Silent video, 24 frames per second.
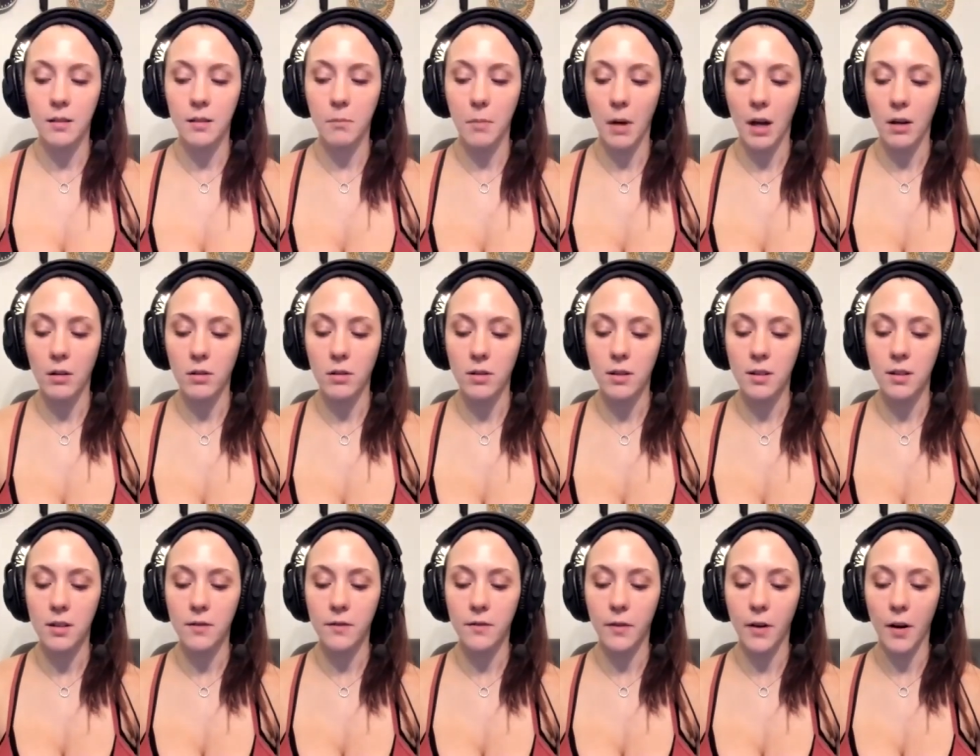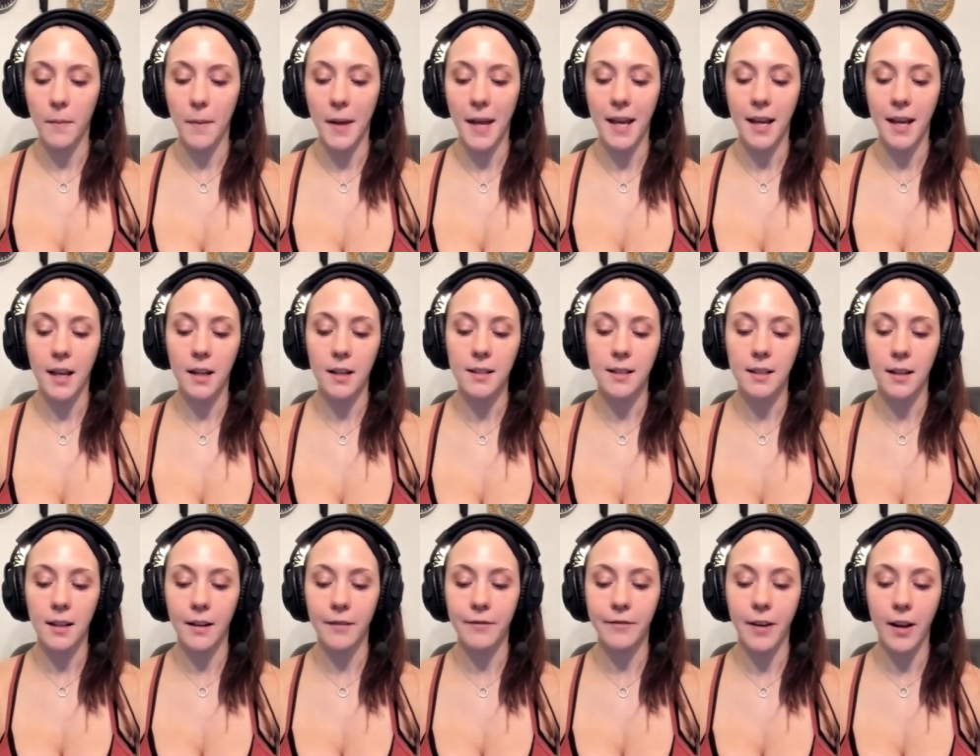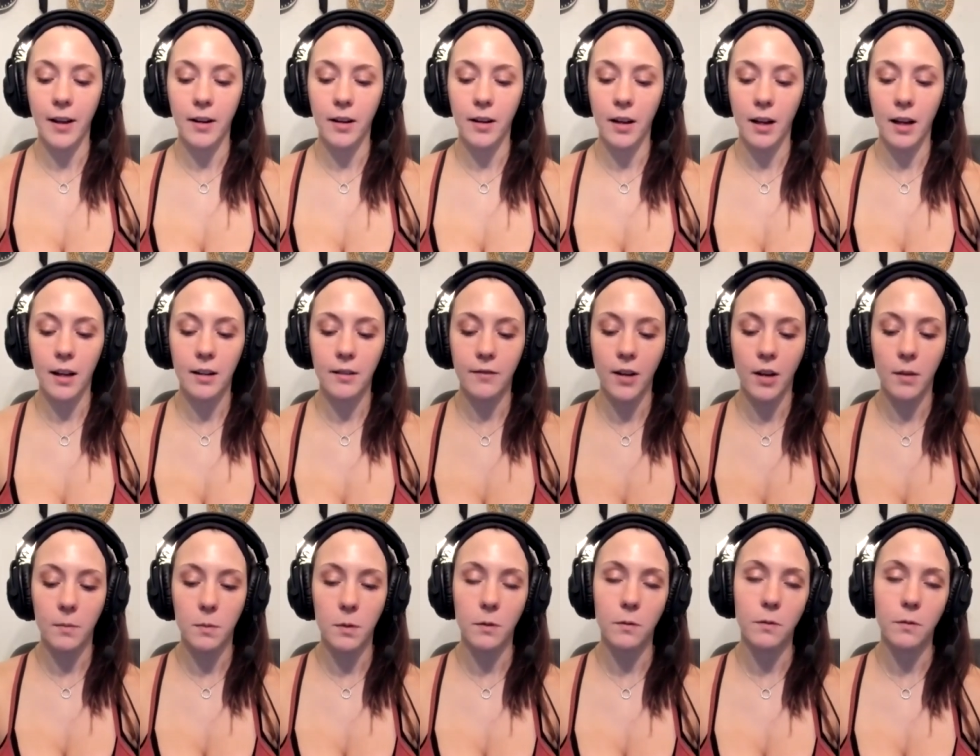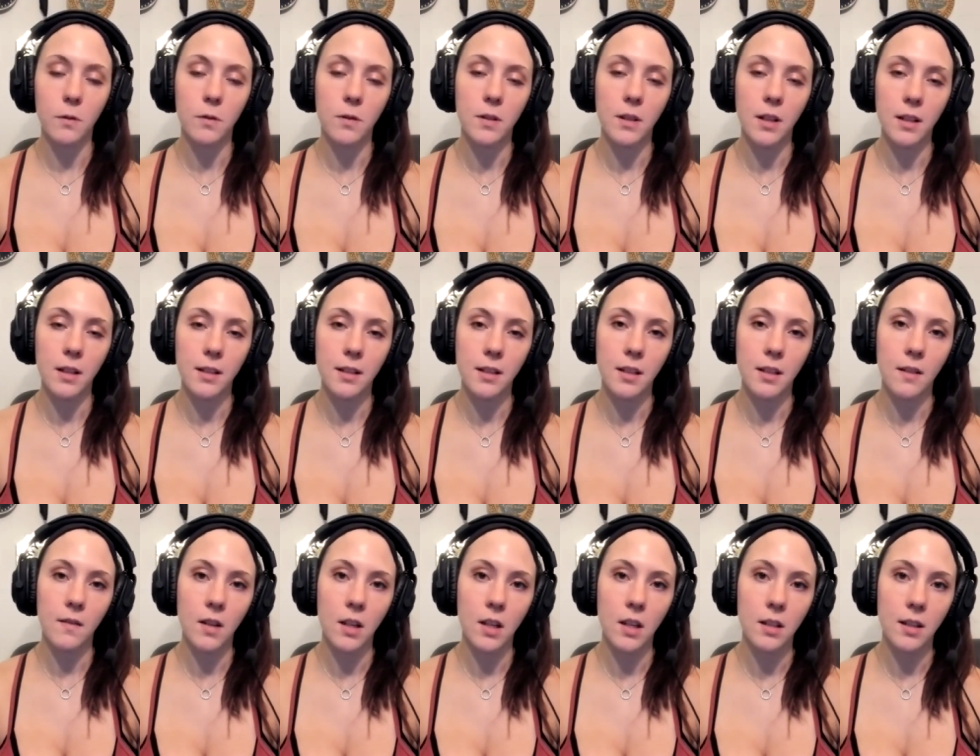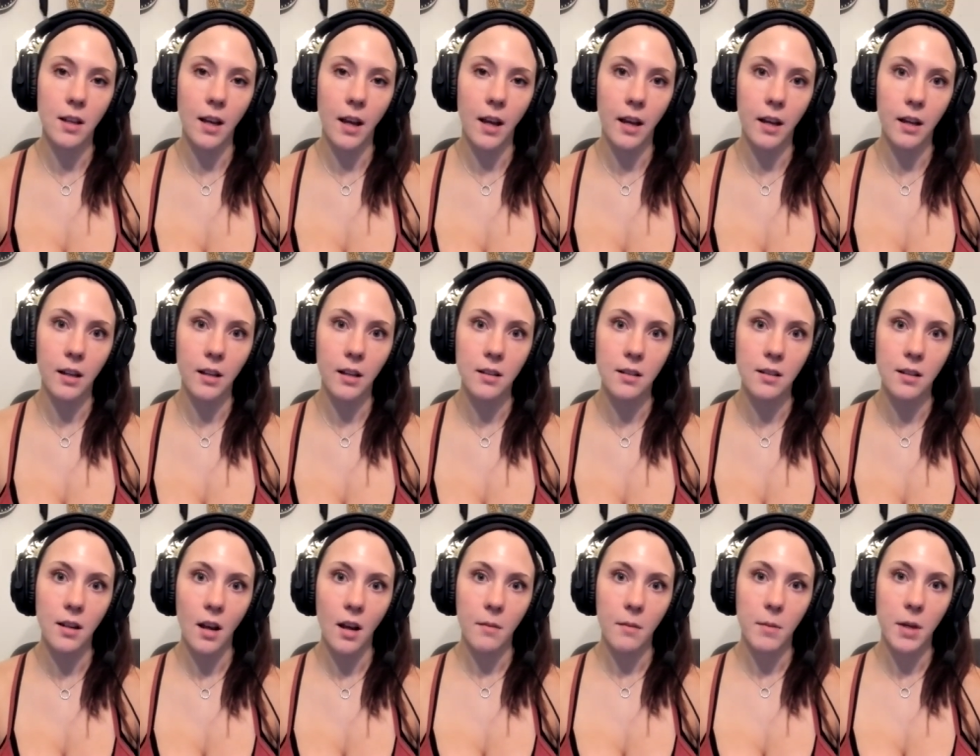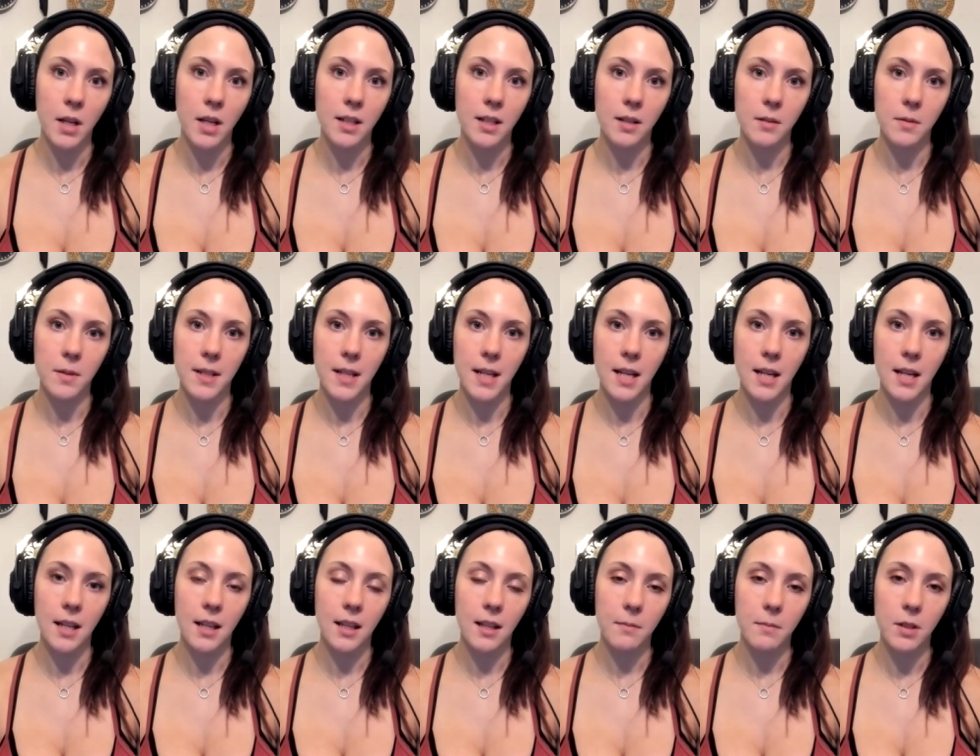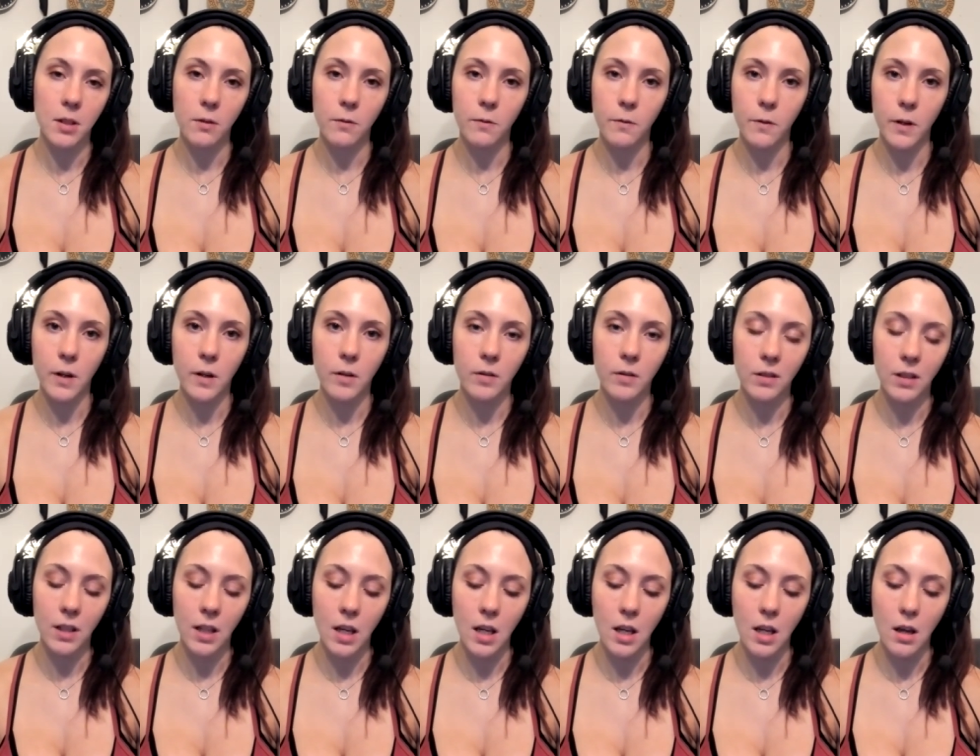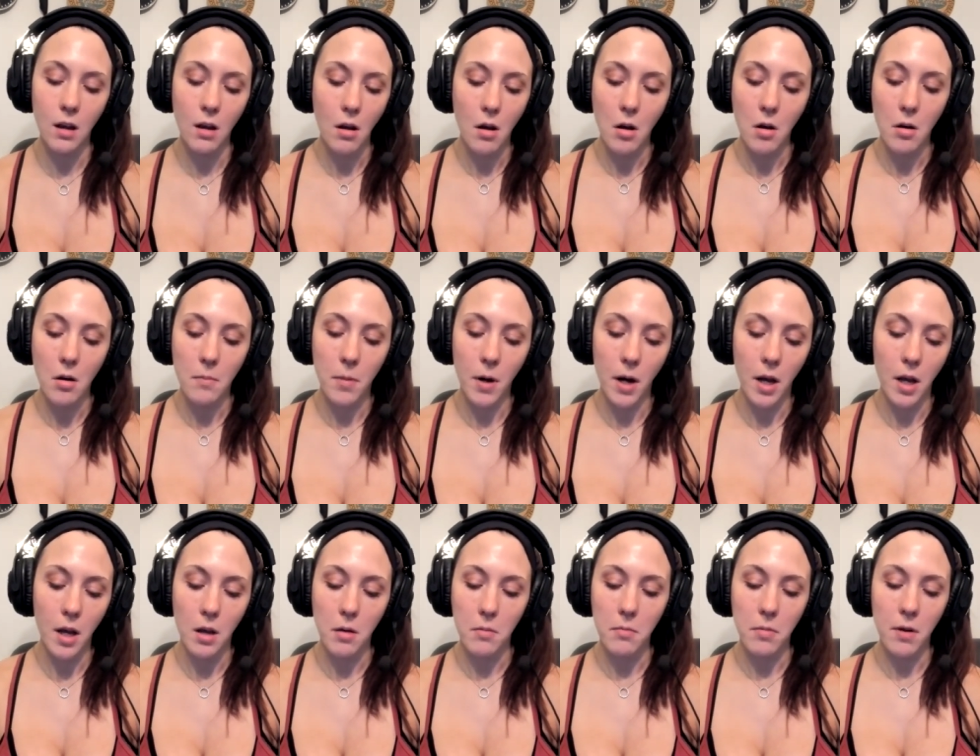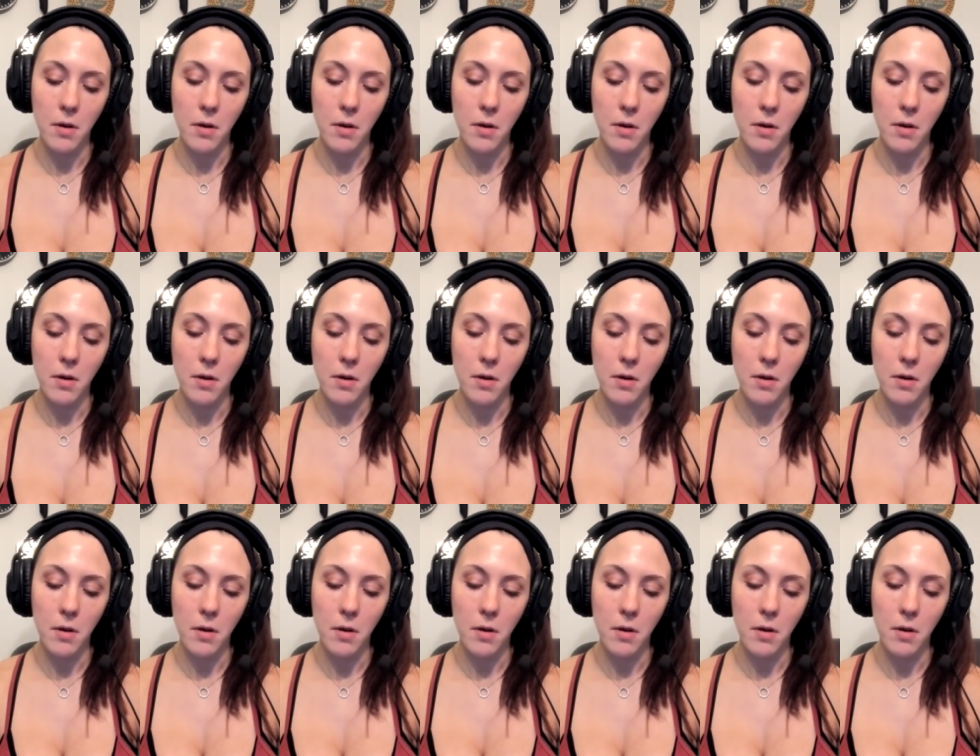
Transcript: imbalance from eggs, and I found out I developed a food sensitivity to eggs because I was eating them so frequently. But